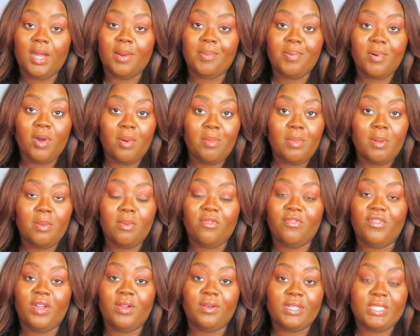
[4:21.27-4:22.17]
a pro member
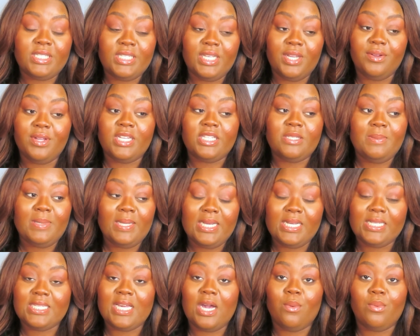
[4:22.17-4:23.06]
very serious
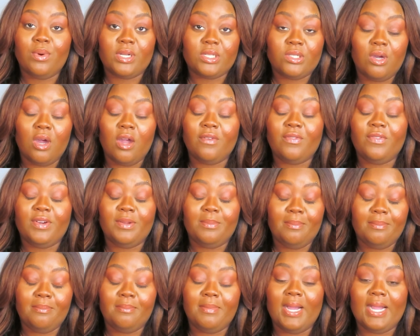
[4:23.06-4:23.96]
because I worked hard for
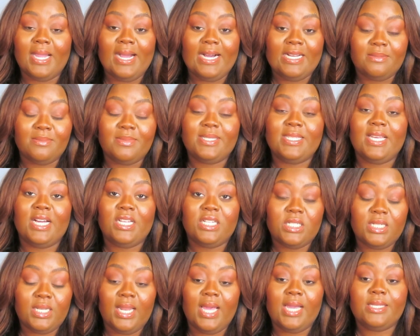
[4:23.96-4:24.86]
my
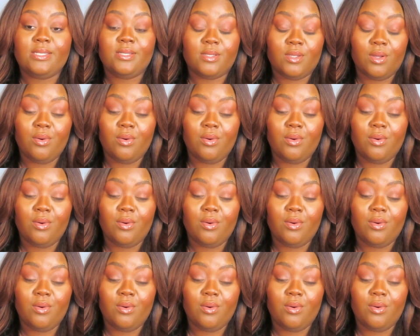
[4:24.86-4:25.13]
cosmetology license.